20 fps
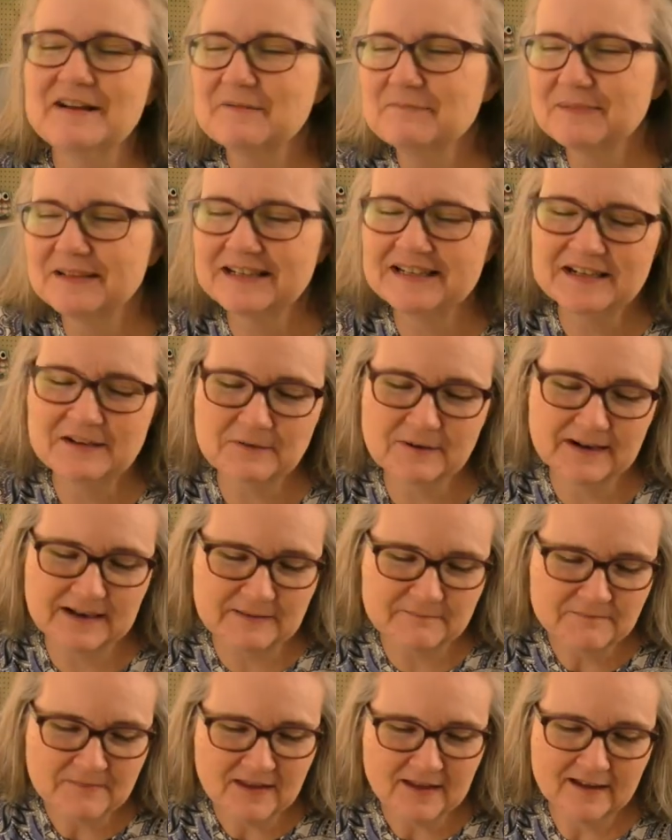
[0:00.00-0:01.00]
but
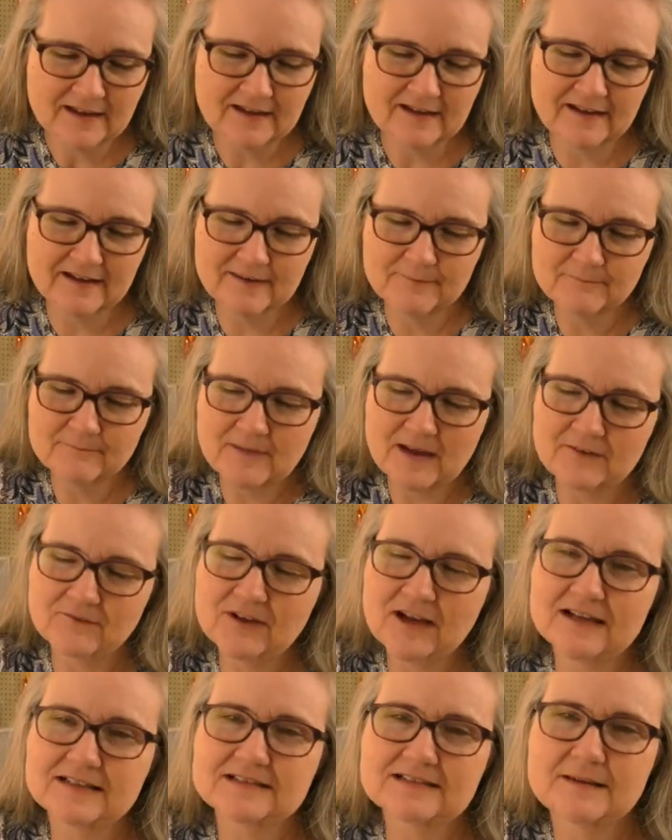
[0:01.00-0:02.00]
anyway, um, I've
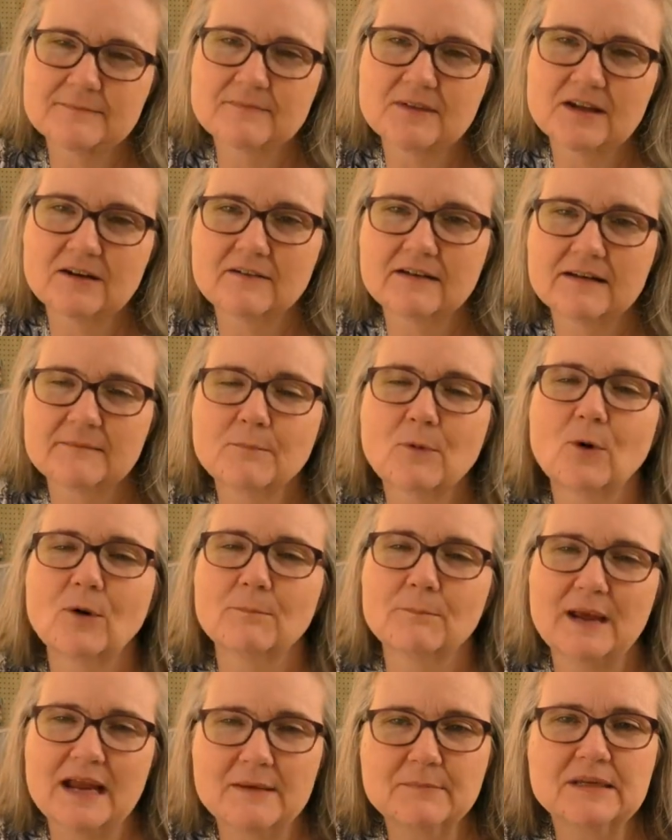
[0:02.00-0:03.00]
got some that are in more
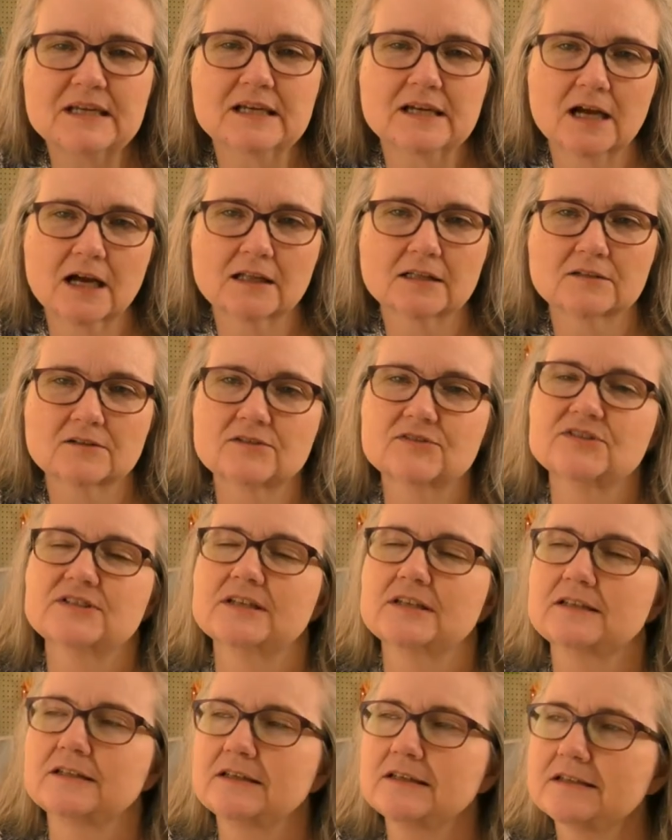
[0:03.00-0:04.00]
baby colors,
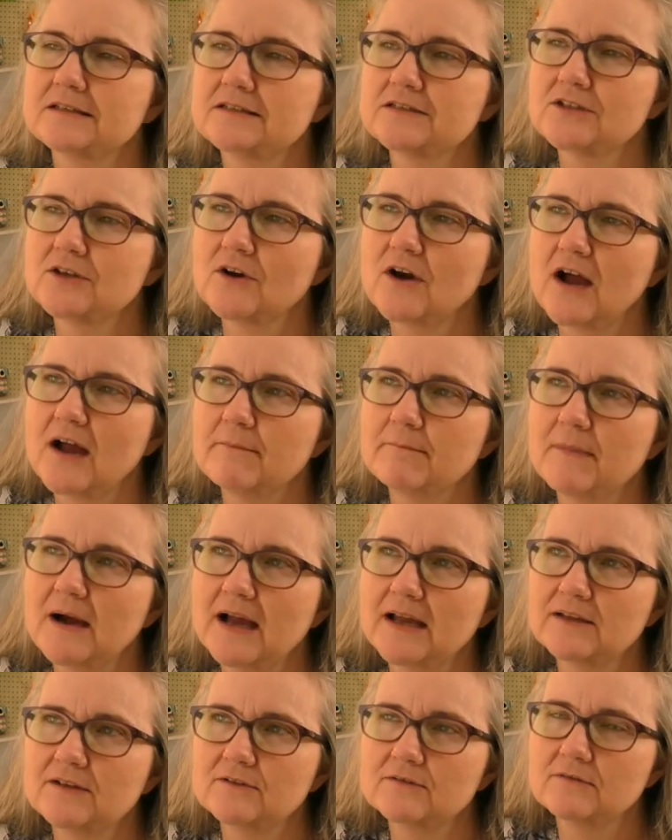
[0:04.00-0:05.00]
and, and so I
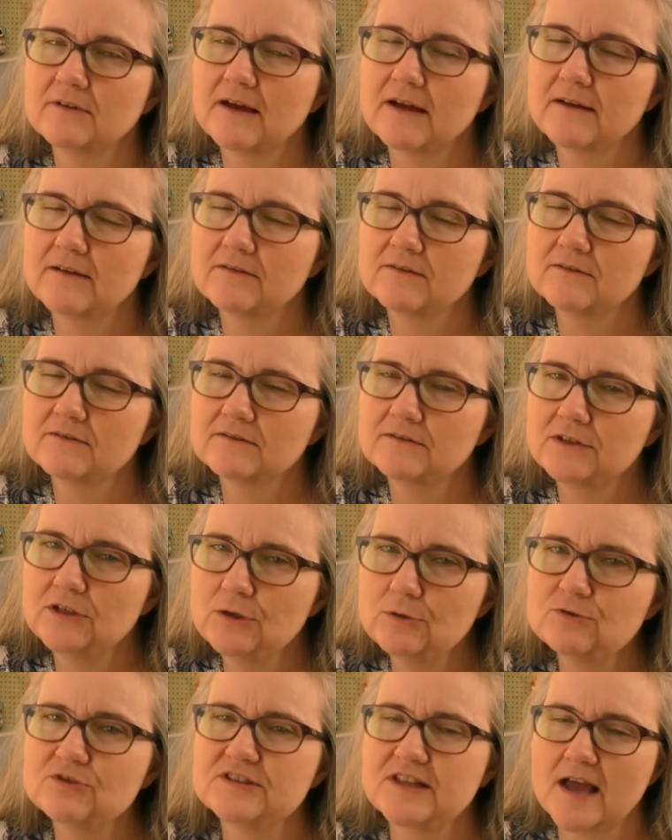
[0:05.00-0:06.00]
might
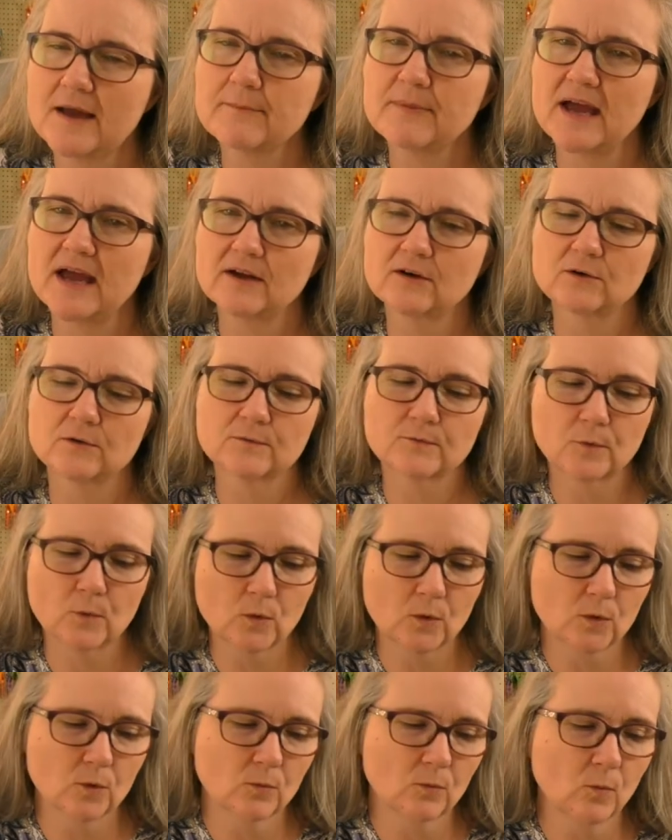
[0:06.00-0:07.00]
use that pattern
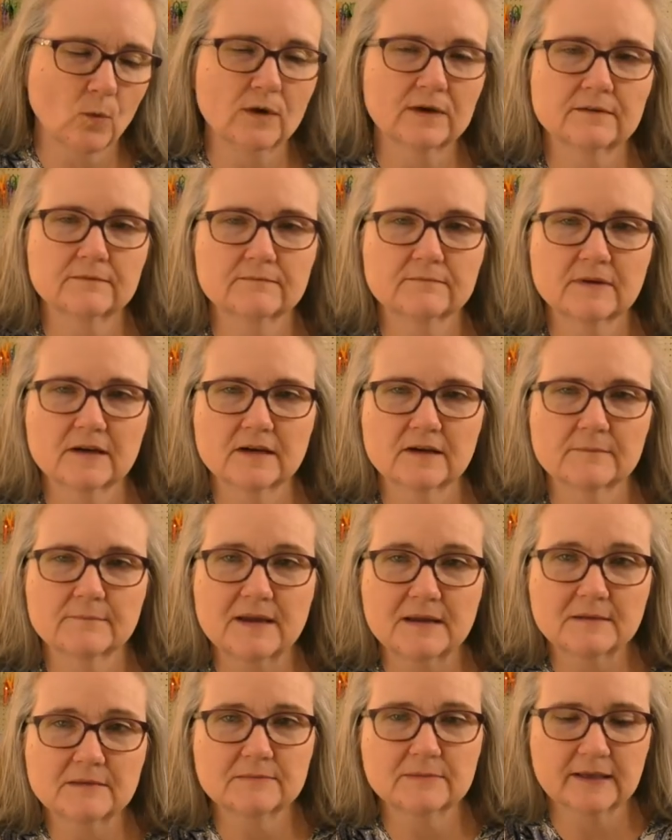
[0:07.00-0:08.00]
for one uh,
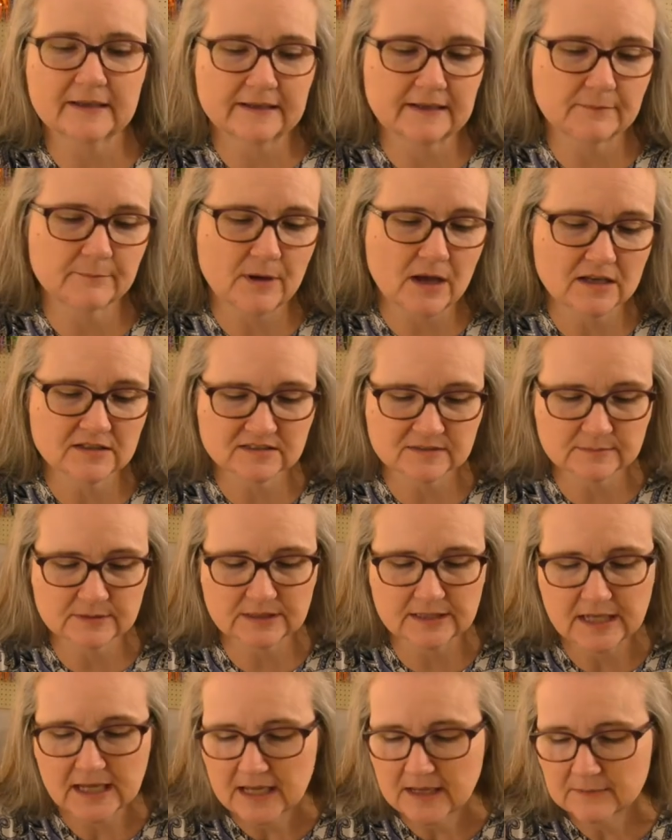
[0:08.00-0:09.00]
baby blanket possibly.
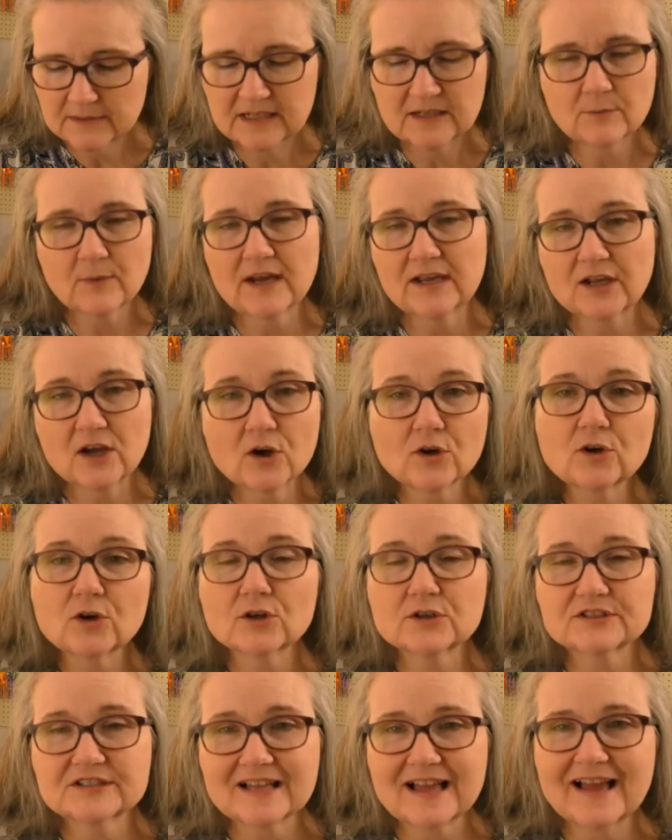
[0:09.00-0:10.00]
But anyway, go to
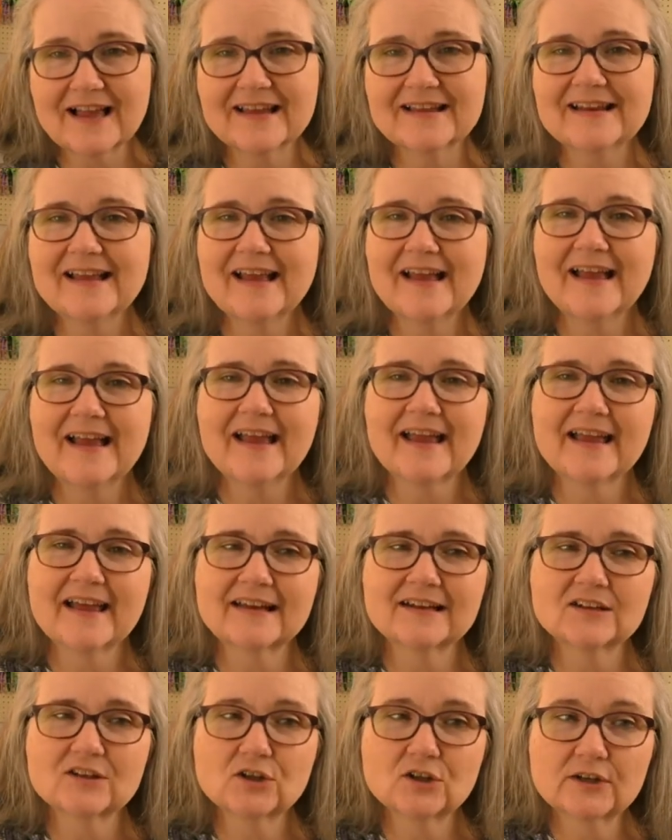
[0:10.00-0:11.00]
her site
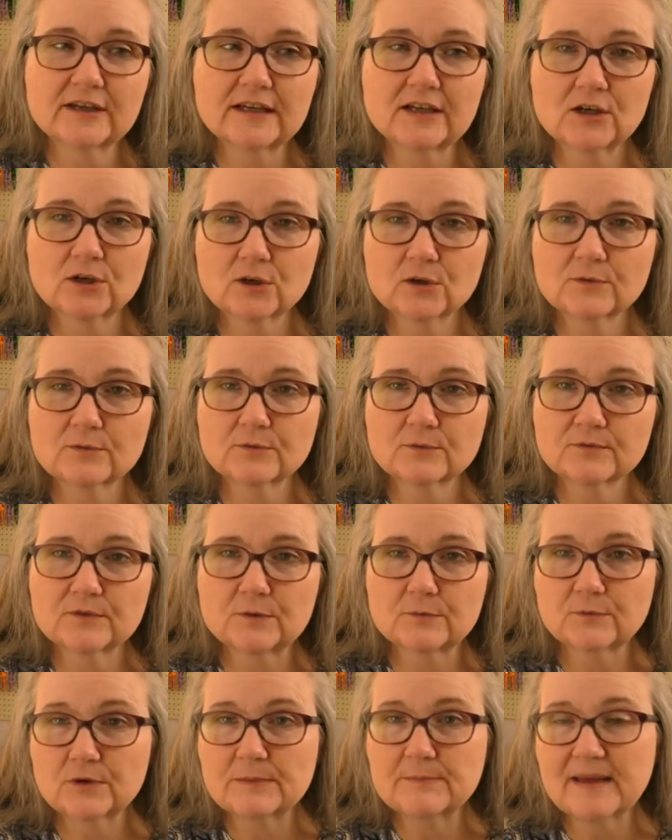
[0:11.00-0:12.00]
and look at her the
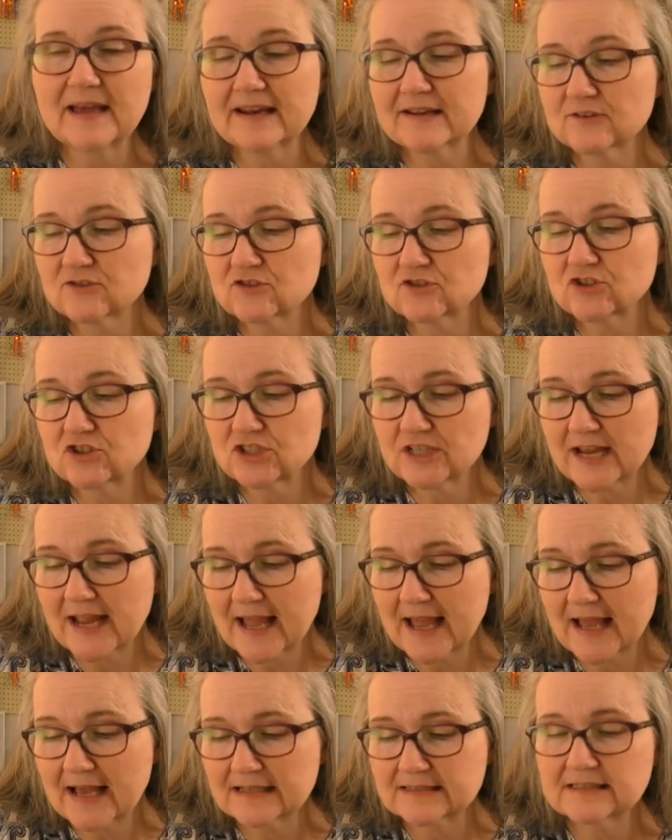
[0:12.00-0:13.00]
free patterns that she
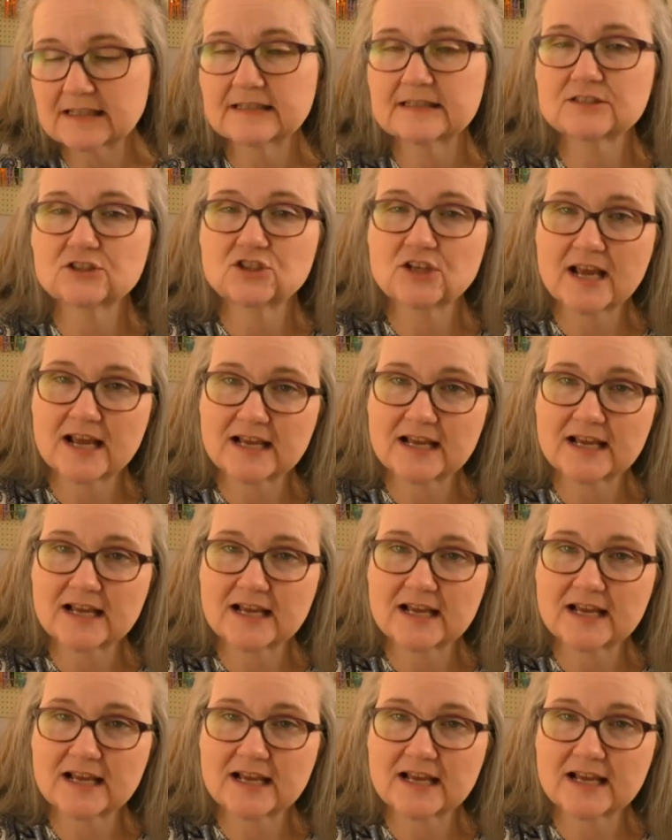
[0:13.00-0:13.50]
has, and then she